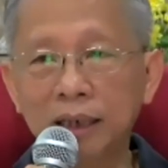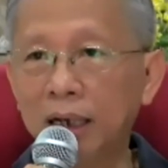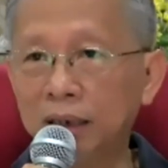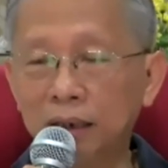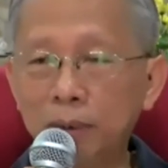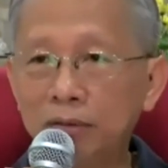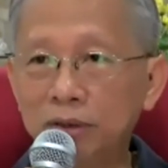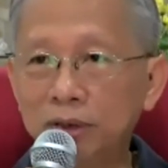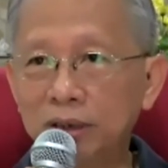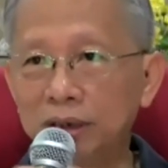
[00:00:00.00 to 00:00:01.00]
the
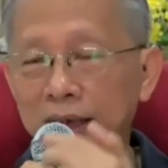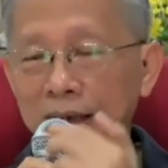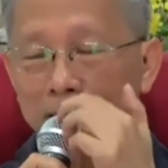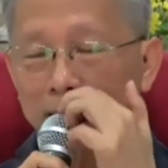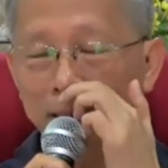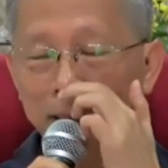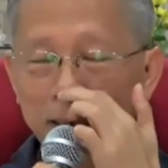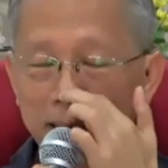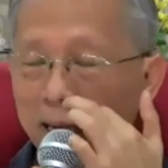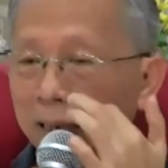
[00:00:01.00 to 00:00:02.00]
mouse, not the cat.
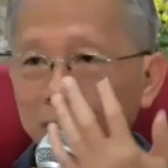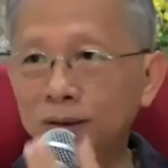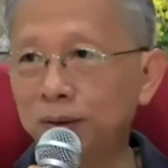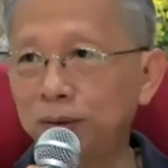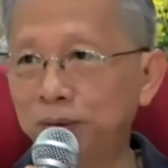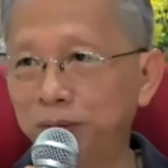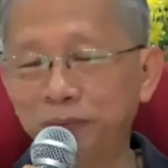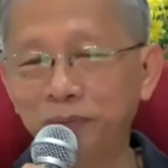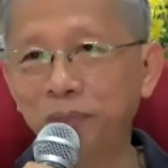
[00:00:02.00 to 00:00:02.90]
I cannot do it.